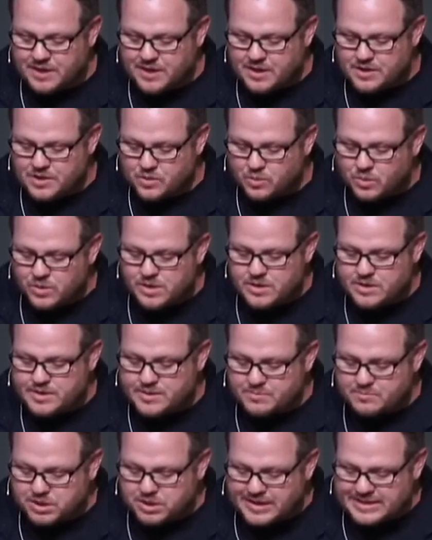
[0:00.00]
the word
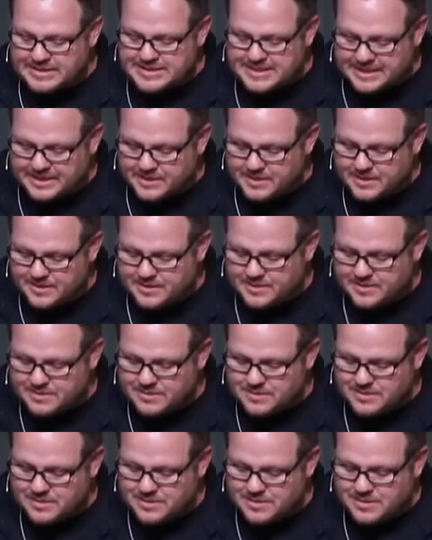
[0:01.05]
implanted,
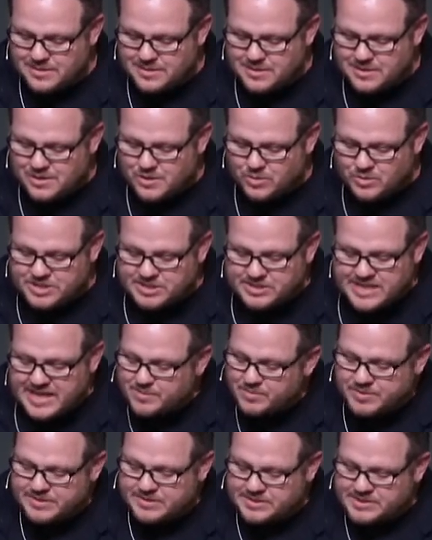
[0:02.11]
which is
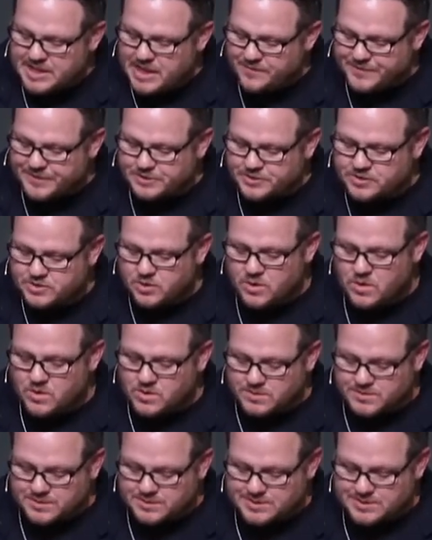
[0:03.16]
able to save your souls.